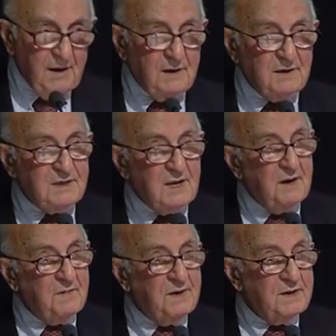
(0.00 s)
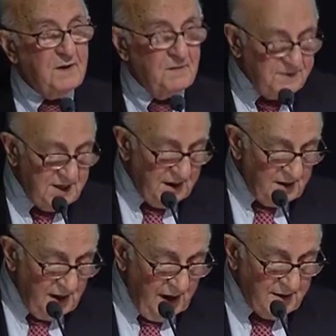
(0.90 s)
in service of their
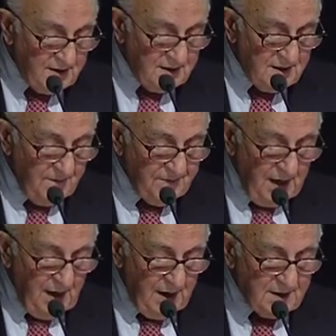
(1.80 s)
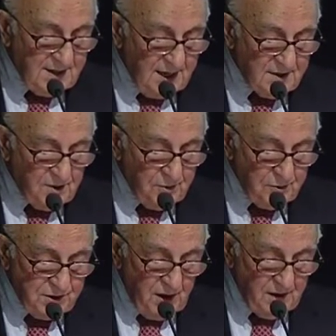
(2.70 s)
clients are thus
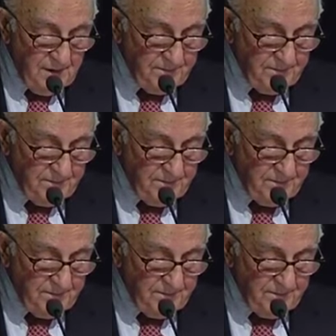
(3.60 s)
crucial